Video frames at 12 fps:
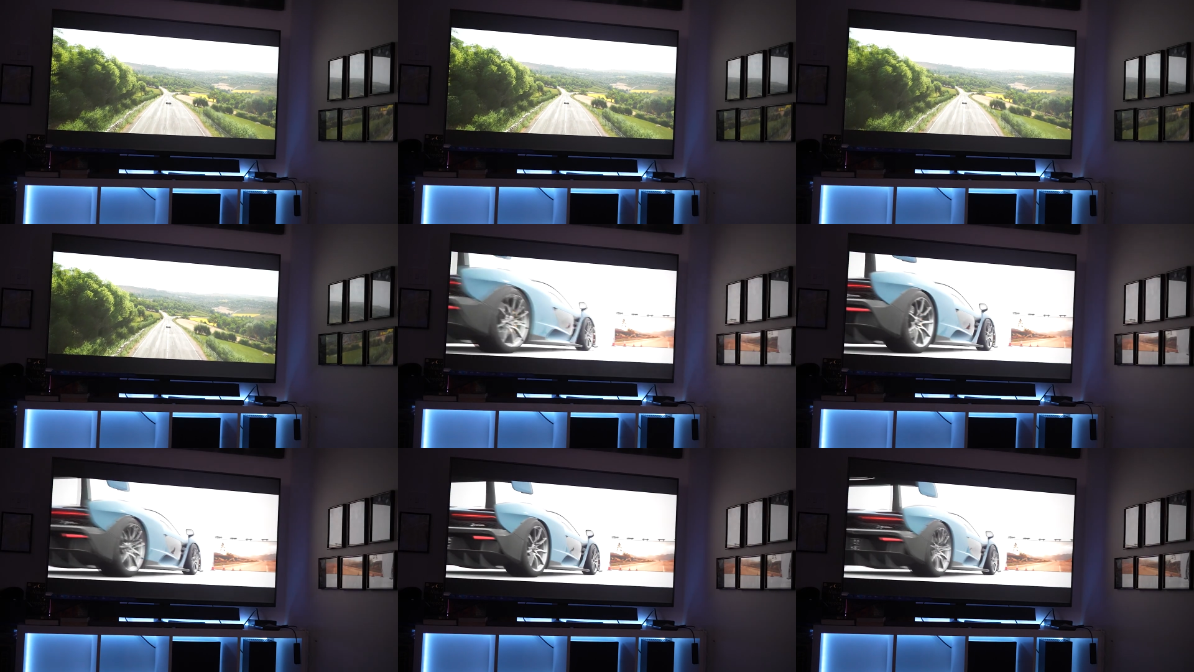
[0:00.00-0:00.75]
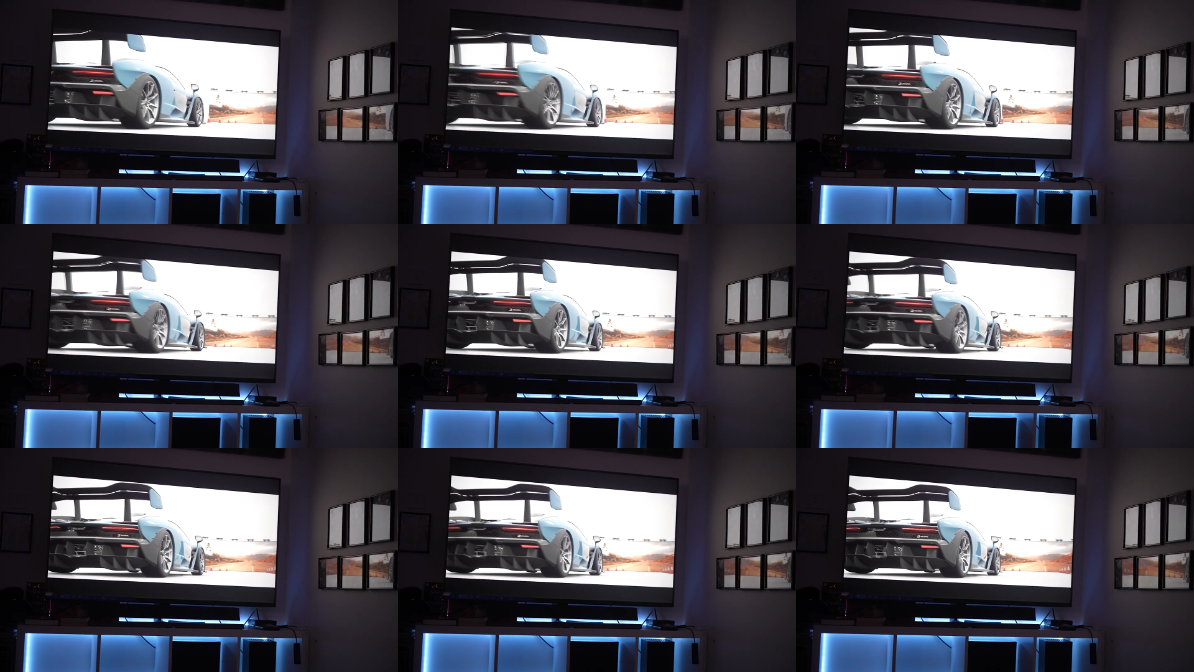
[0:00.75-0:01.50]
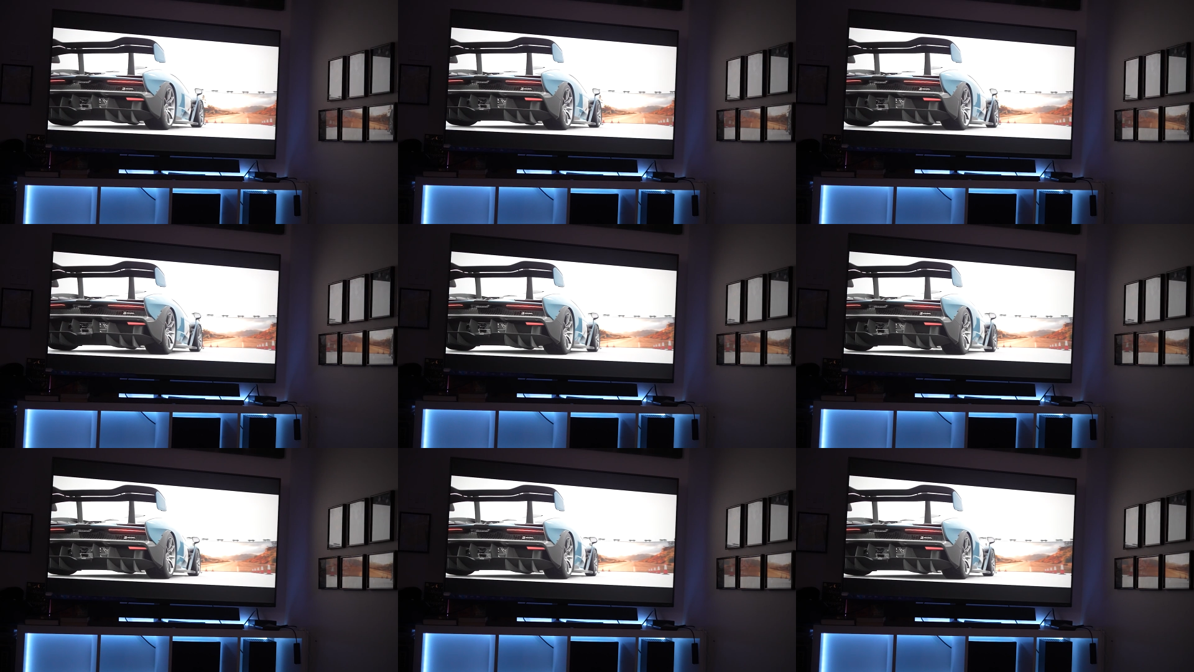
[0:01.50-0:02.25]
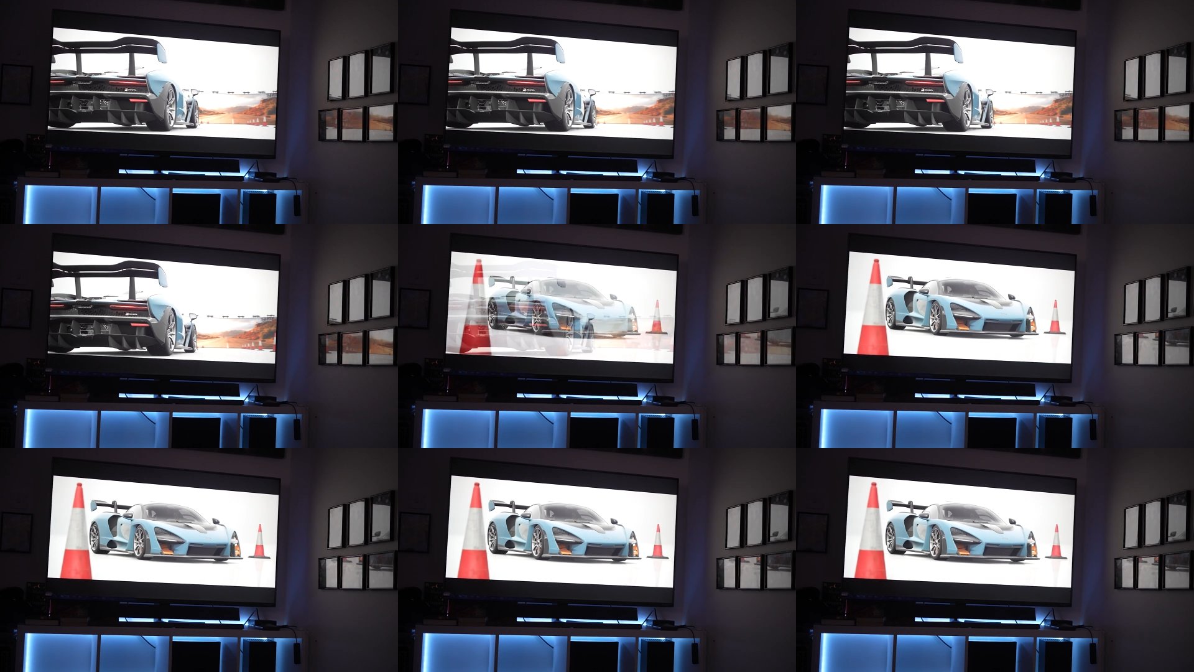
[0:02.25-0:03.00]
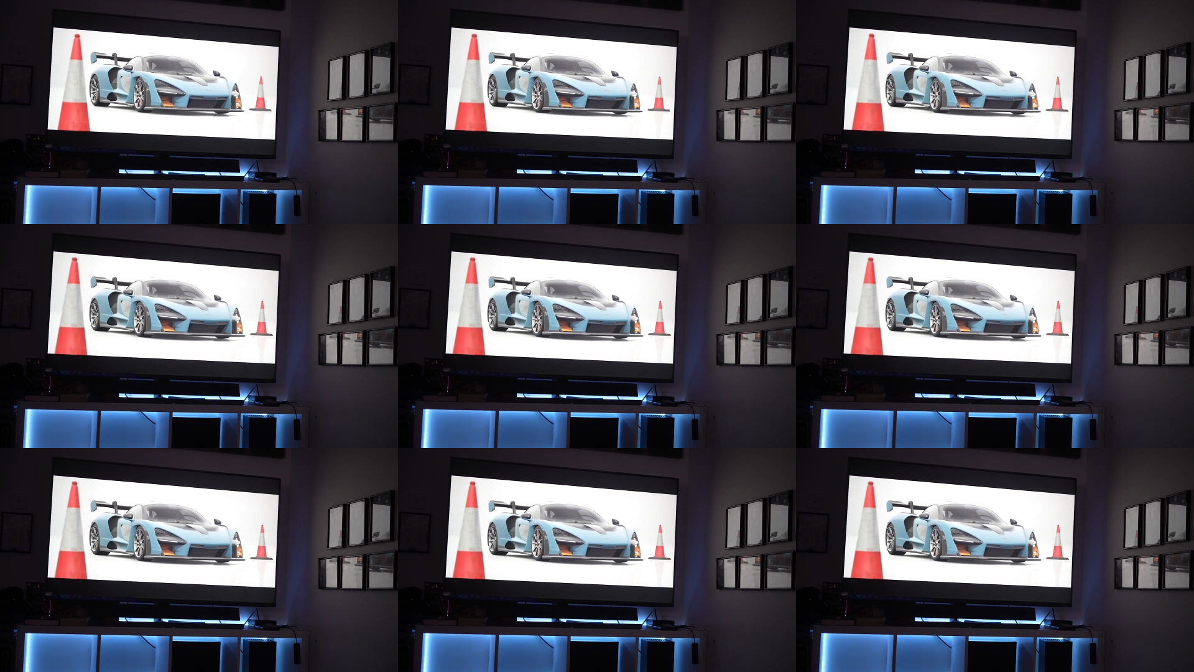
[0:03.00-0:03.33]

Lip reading: Nobody's mouth can be seen.